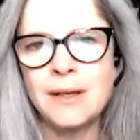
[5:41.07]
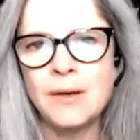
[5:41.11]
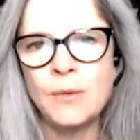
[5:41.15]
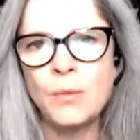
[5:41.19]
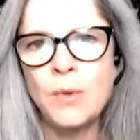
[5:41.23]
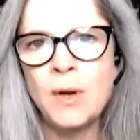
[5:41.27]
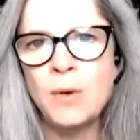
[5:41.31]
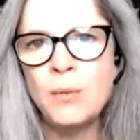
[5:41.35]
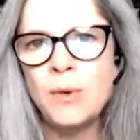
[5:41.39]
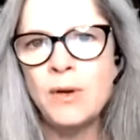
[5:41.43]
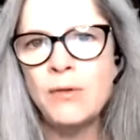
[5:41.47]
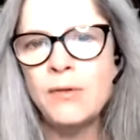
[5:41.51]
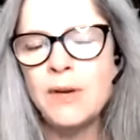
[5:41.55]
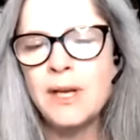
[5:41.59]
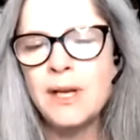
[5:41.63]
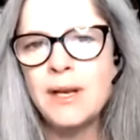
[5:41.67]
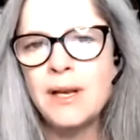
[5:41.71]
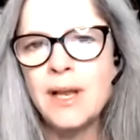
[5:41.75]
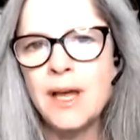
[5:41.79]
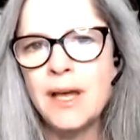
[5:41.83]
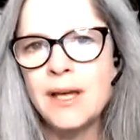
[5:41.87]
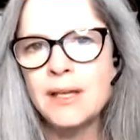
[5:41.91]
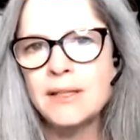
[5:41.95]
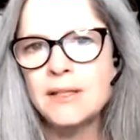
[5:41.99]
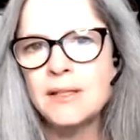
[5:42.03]
When we
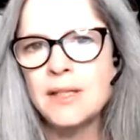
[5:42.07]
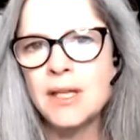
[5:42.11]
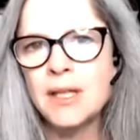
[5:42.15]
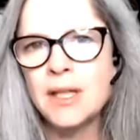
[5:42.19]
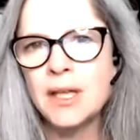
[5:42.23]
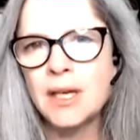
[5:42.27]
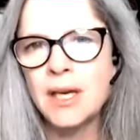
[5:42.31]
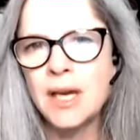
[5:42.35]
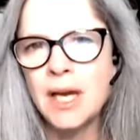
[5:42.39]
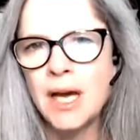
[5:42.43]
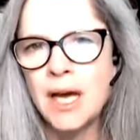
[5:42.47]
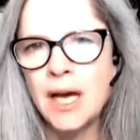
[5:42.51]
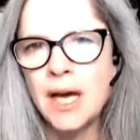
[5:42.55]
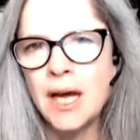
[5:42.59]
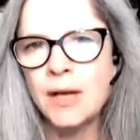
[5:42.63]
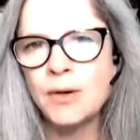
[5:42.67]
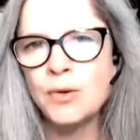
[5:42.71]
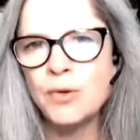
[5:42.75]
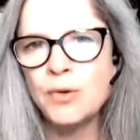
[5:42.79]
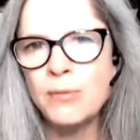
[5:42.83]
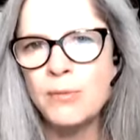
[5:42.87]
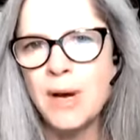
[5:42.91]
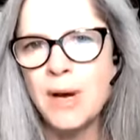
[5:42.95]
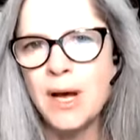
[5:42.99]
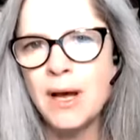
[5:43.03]
realize that the
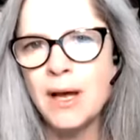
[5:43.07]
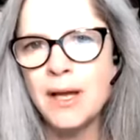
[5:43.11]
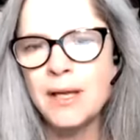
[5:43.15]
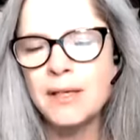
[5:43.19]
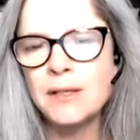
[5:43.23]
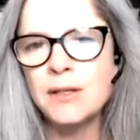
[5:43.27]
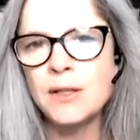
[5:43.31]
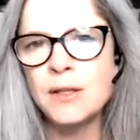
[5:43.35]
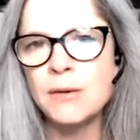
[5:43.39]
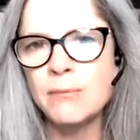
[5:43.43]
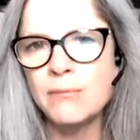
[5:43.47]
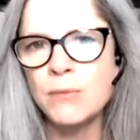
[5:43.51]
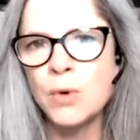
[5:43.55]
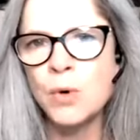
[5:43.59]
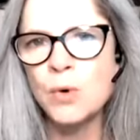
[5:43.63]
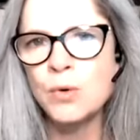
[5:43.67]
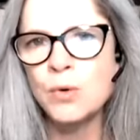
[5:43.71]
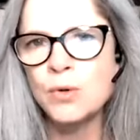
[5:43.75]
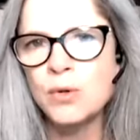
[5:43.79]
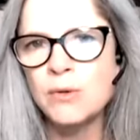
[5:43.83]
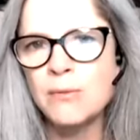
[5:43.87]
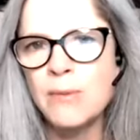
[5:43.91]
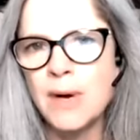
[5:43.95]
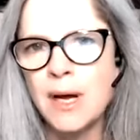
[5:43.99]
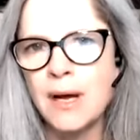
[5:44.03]
carnal mind, the
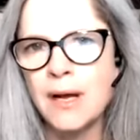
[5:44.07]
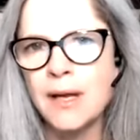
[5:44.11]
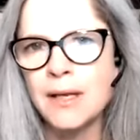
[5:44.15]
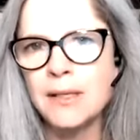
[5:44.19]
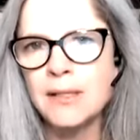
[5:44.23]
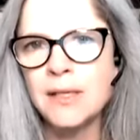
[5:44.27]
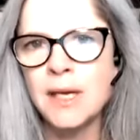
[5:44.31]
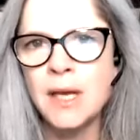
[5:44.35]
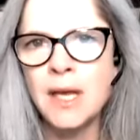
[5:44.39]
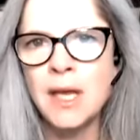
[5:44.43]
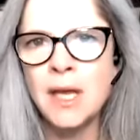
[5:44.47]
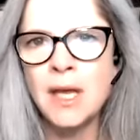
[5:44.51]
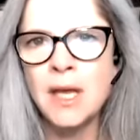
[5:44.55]
mortal mind,